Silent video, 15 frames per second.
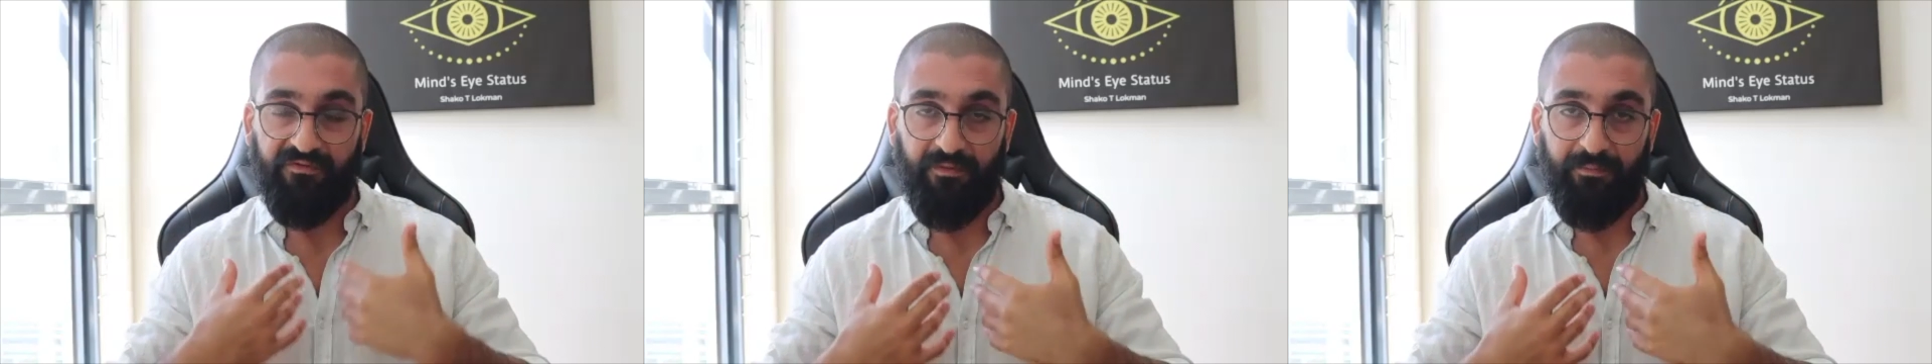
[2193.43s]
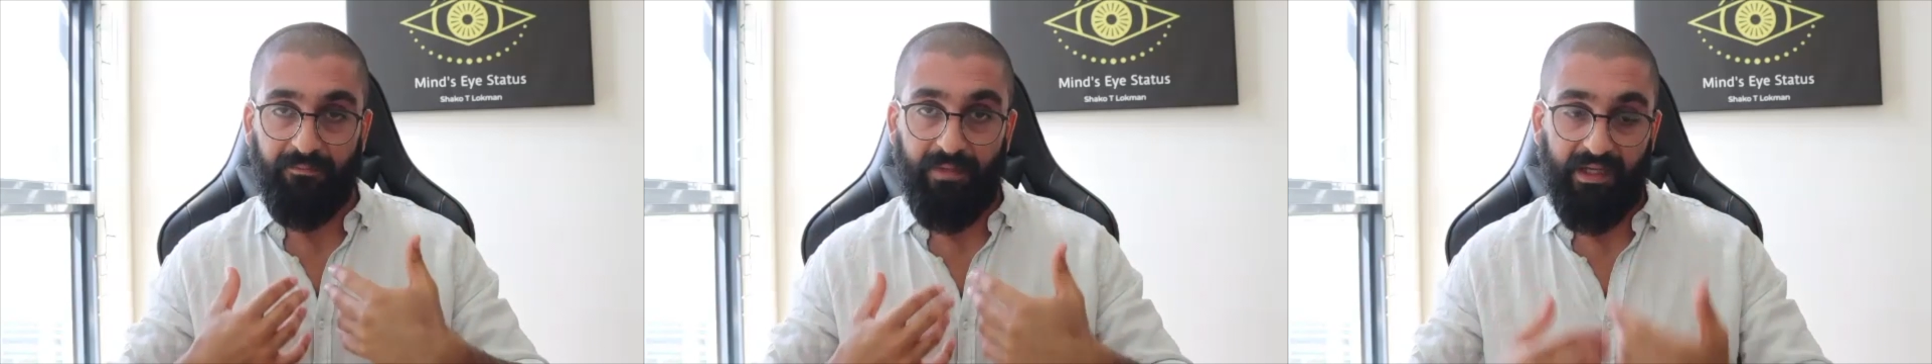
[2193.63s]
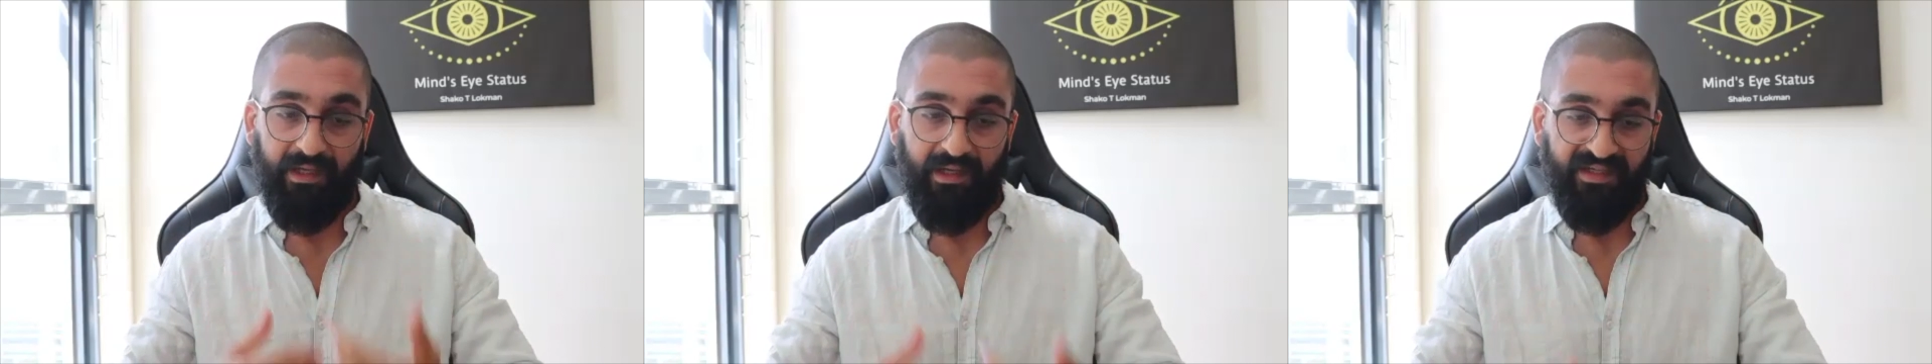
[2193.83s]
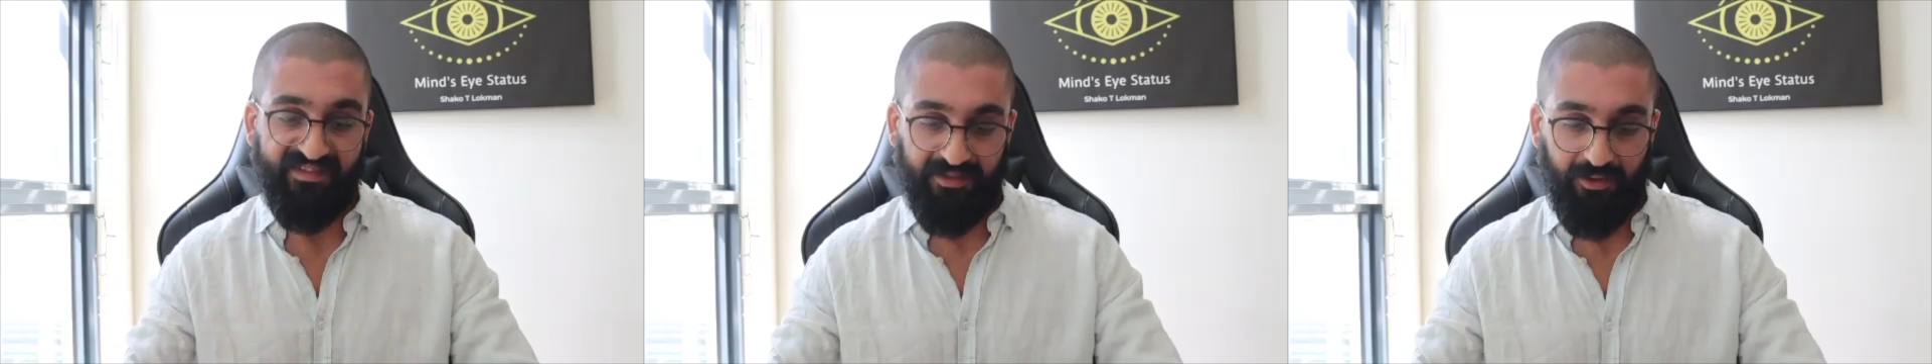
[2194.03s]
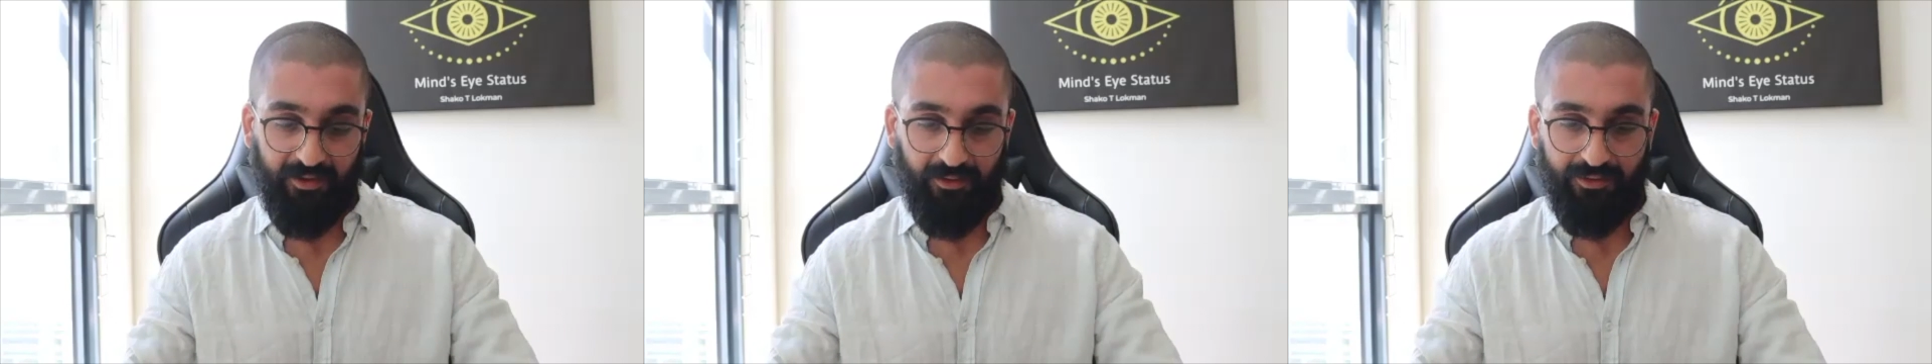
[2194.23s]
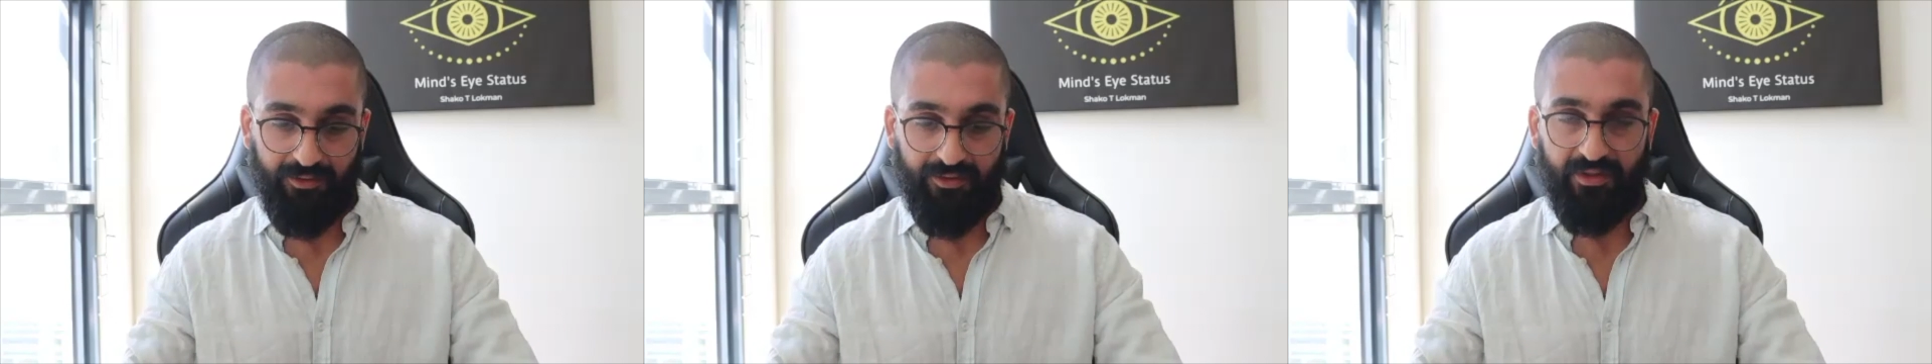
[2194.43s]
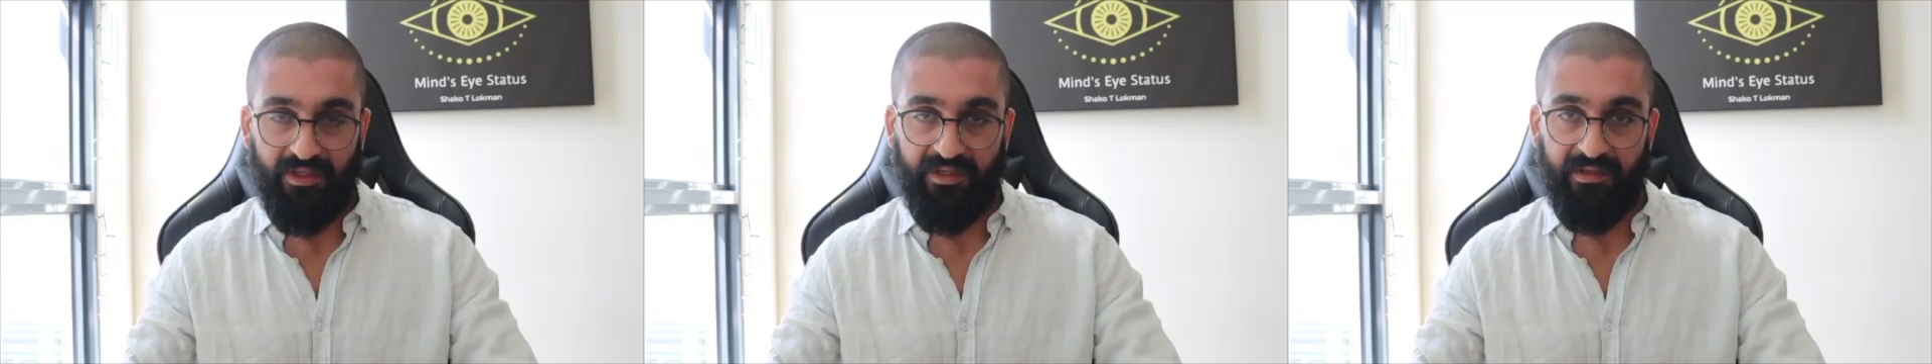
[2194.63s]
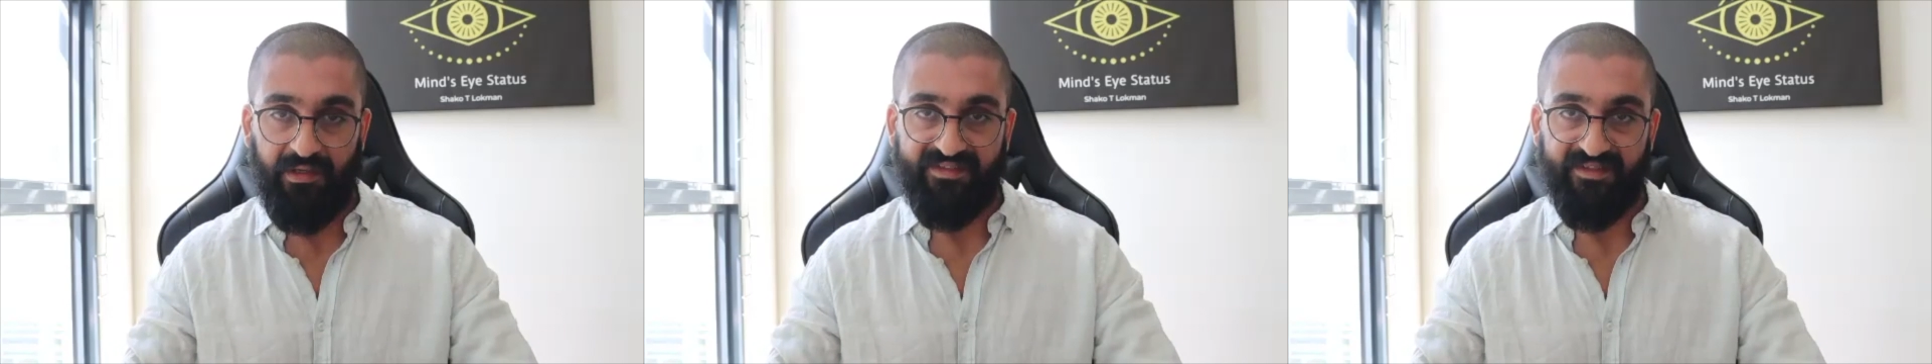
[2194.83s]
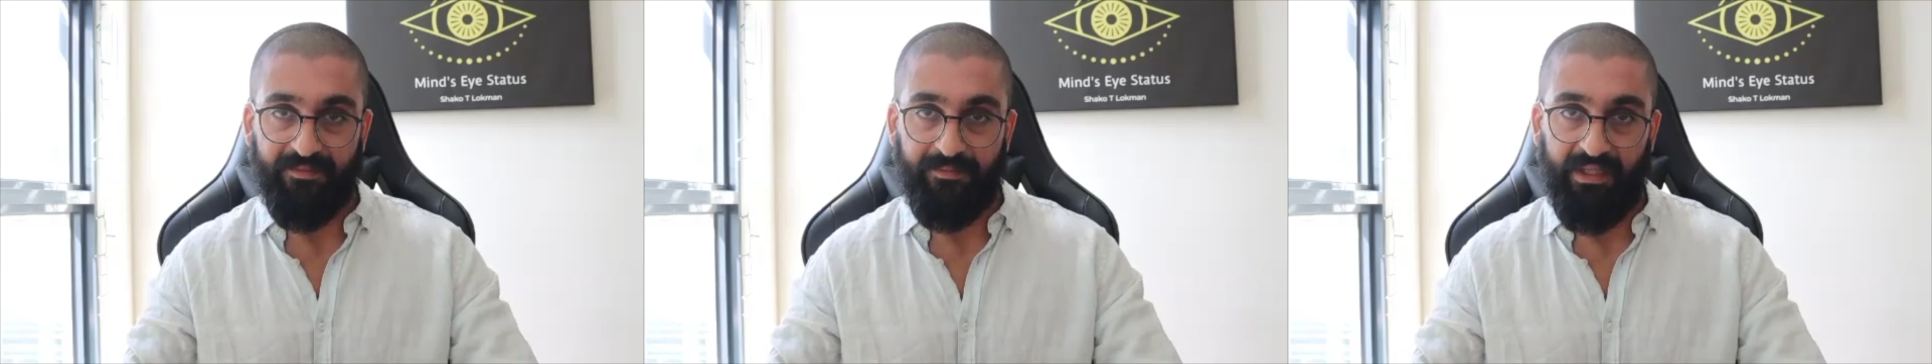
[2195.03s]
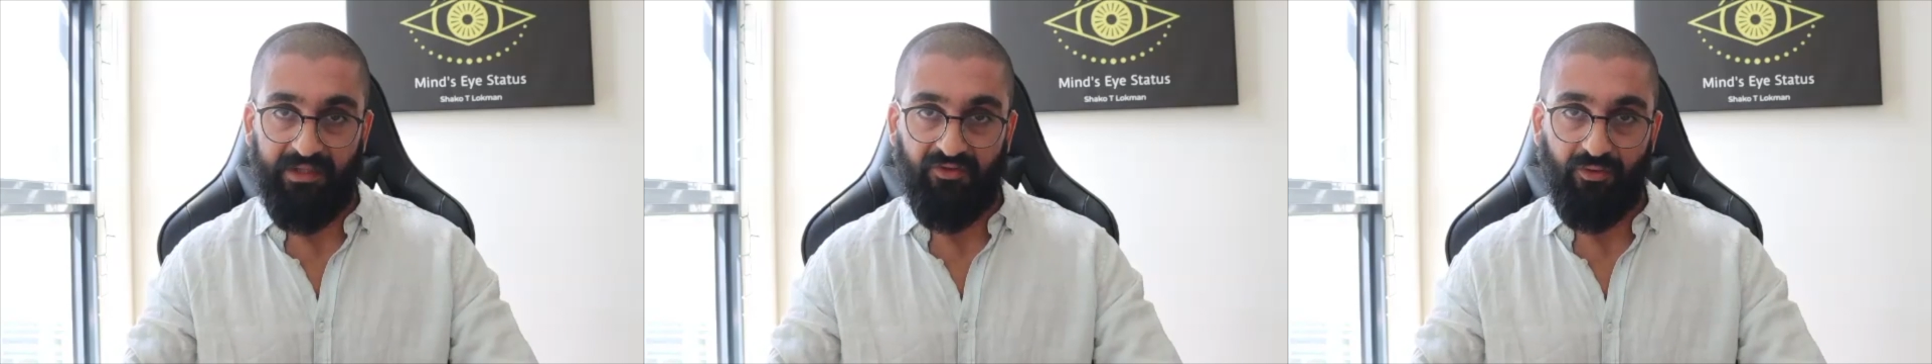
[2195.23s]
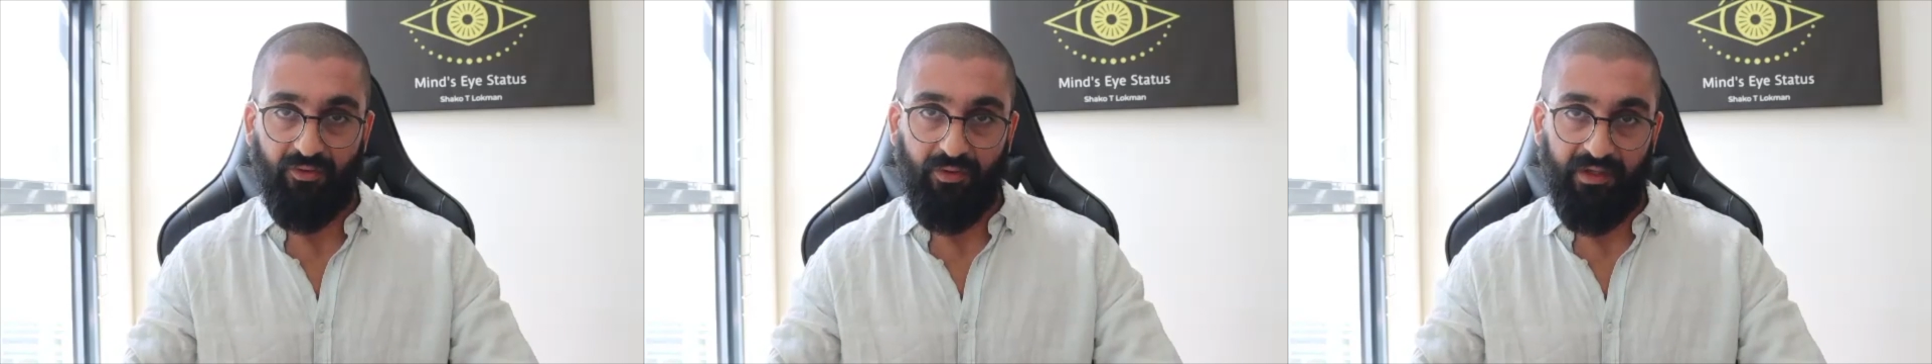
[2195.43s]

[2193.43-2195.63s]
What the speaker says: me as a coach and as a mentor and